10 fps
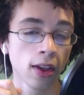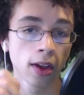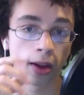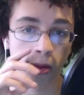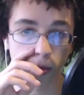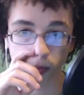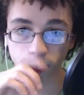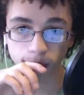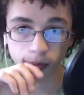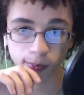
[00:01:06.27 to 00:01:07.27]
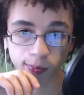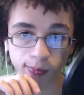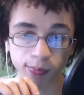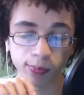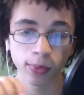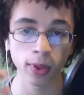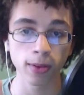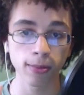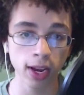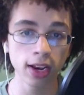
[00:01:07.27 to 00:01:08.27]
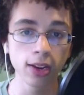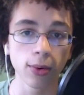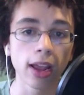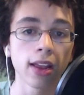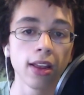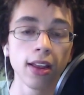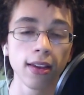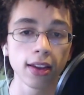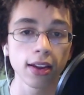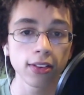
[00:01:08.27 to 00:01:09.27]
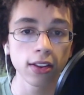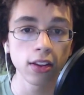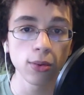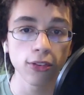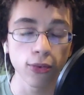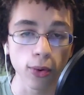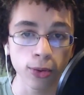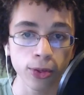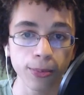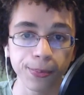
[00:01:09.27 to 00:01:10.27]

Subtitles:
But anyway, continuing forth.